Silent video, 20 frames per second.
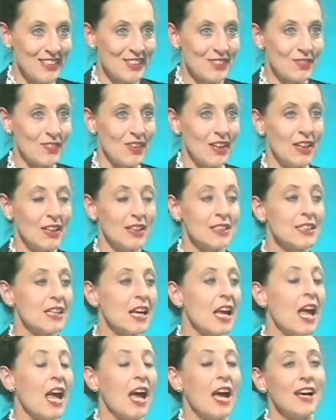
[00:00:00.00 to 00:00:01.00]
these
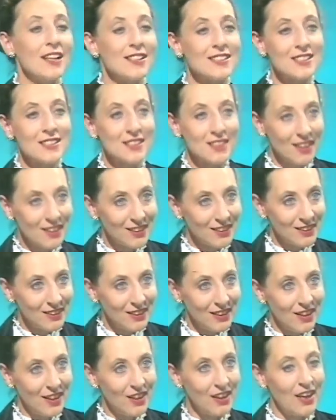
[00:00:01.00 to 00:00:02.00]
fires and
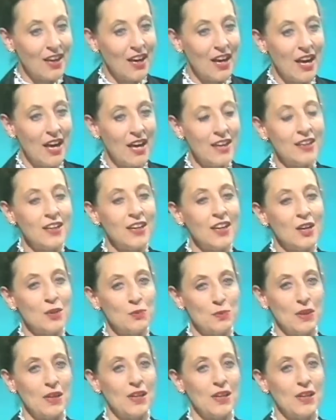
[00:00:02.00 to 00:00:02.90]
certainly any